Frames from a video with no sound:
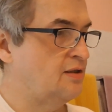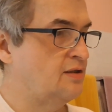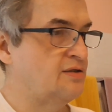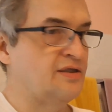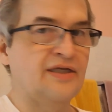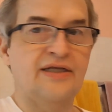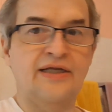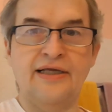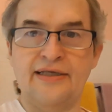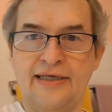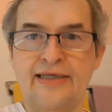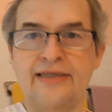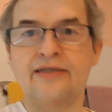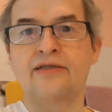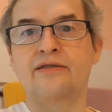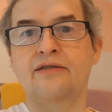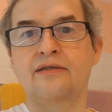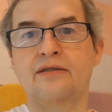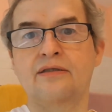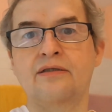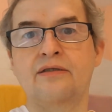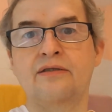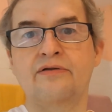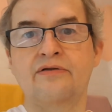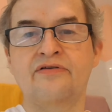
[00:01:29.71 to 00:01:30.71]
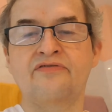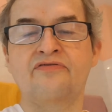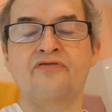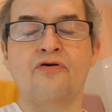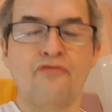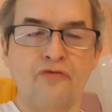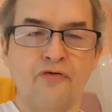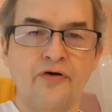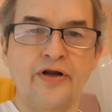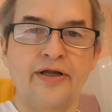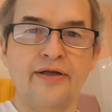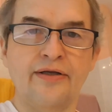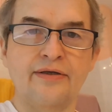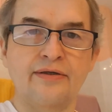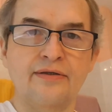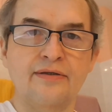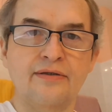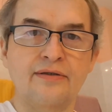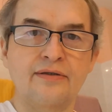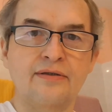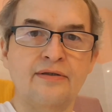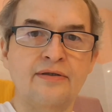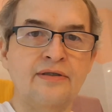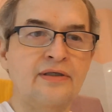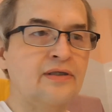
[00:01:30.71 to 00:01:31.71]
that I get for free,
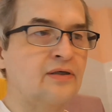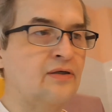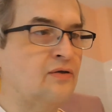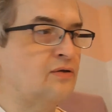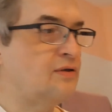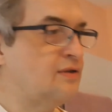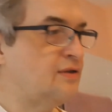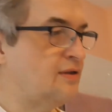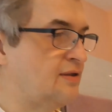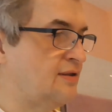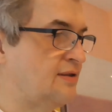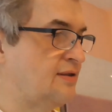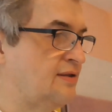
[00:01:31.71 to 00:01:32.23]
you know.